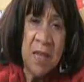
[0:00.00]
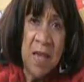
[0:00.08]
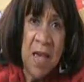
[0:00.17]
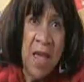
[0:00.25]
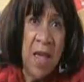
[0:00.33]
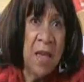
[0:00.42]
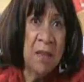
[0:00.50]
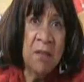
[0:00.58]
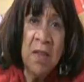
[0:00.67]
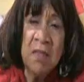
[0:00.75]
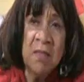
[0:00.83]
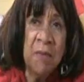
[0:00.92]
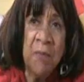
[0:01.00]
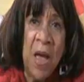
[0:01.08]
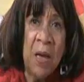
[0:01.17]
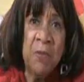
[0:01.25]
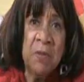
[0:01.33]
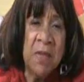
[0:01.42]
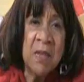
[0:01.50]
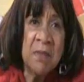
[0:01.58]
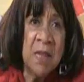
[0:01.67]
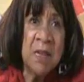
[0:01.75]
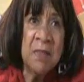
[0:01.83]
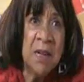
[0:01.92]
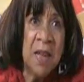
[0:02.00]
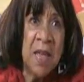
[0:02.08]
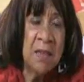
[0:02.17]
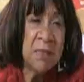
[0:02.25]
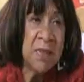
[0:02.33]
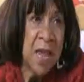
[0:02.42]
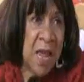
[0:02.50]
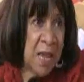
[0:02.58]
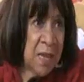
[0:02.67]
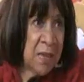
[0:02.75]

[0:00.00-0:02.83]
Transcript: Amen. And the Bible says that in the last